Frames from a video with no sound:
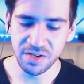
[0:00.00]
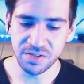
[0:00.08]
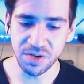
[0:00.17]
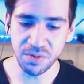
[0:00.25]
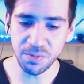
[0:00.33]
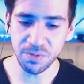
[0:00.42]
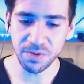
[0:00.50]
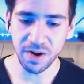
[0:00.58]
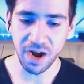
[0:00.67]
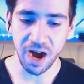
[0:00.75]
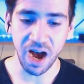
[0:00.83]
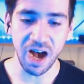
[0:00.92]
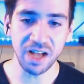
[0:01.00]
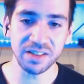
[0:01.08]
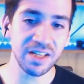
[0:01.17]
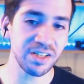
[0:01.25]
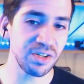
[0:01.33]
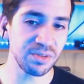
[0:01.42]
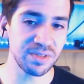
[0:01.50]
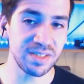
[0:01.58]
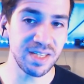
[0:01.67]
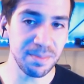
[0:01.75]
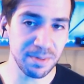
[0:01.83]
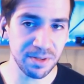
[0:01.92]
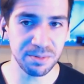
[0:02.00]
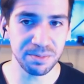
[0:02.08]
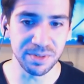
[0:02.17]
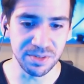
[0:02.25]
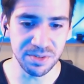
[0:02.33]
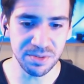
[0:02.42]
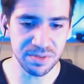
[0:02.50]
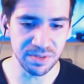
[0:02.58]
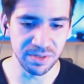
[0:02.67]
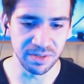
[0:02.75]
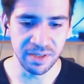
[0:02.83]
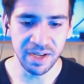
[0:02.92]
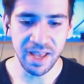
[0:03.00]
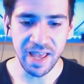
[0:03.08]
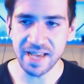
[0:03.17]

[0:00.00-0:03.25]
So unlike your typical reducer,